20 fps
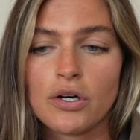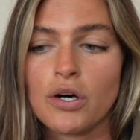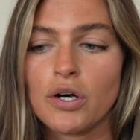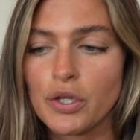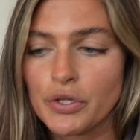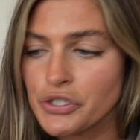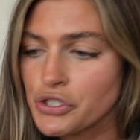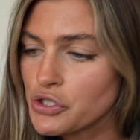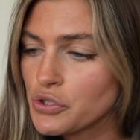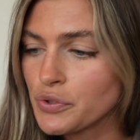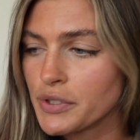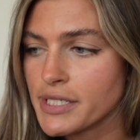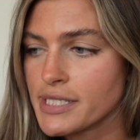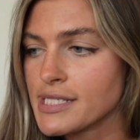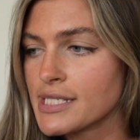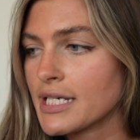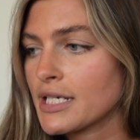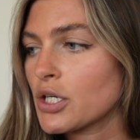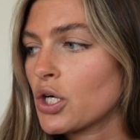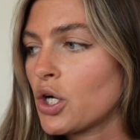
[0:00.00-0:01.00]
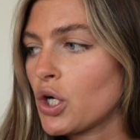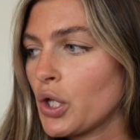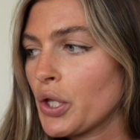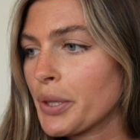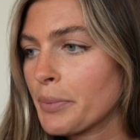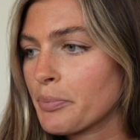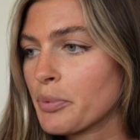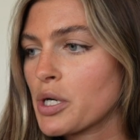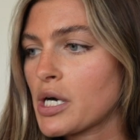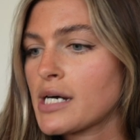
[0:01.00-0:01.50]
all the shorts and
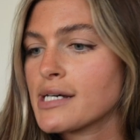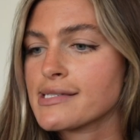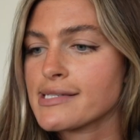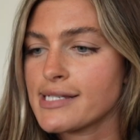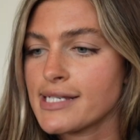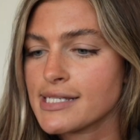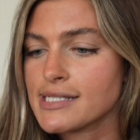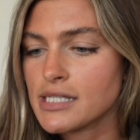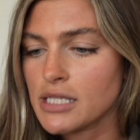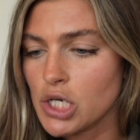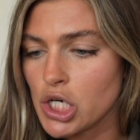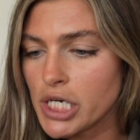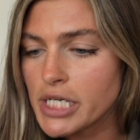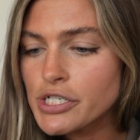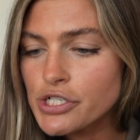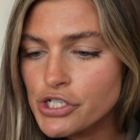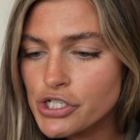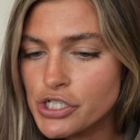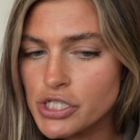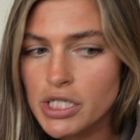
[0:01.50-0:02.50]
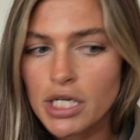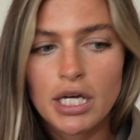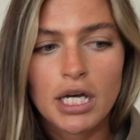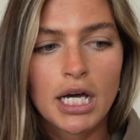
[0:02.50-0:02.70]
all the bras this launch.